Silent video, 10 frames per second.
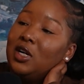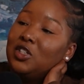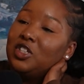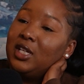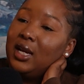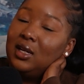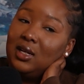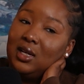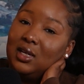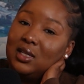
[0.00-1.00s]
don't understand
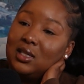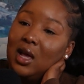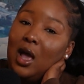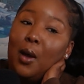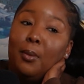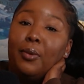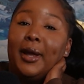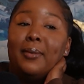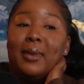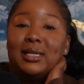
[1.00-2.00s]
is
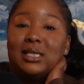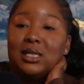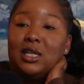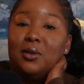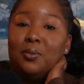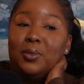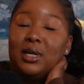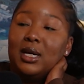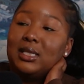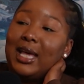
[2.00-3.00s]
break my sleep
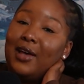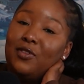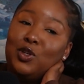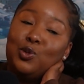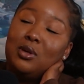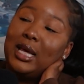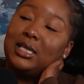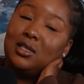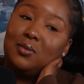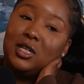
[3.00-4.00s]
because having you
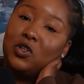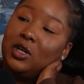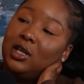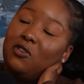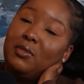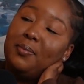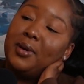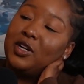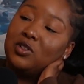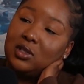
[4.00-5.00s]
next to me is going to give me
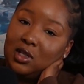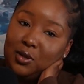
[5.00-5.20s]
better sleep.